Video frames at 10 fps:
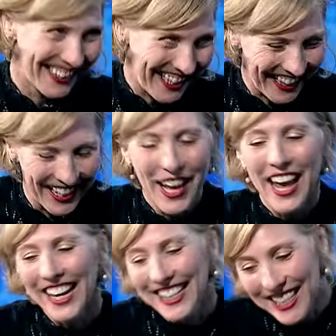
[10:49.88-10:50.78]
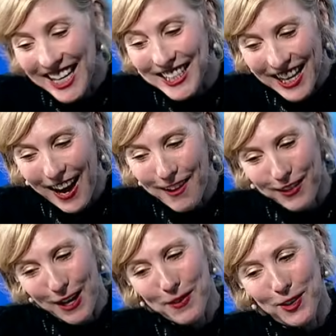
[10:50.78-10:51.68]
exactly. And he says, I've
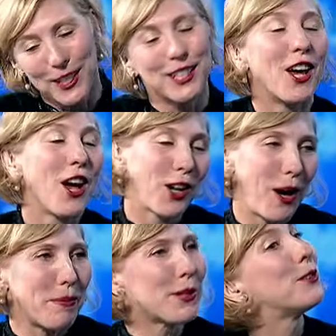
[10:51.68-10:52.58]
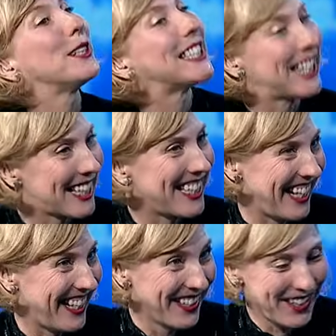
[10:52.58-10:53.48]
come across Copper
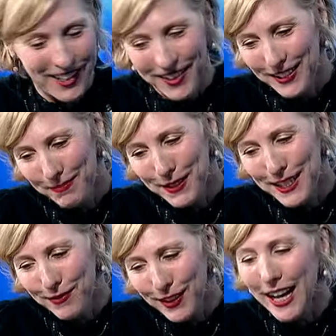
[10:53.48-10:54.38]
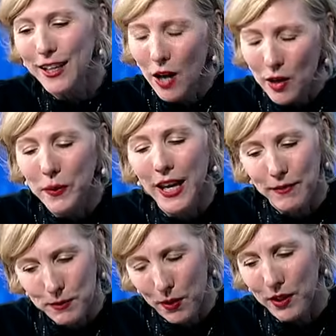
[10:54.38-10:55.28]
360. So specifically, and, and we have
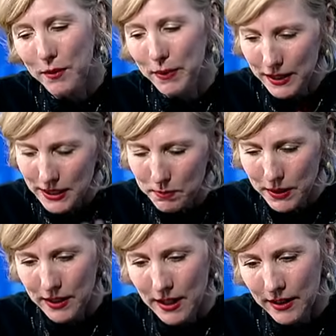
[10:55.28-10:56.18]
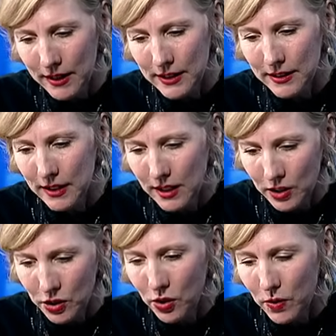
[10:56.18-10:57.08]
spoken about this, but uh, this is a, a,
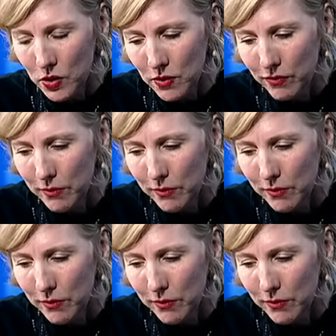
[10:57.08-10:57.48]
new question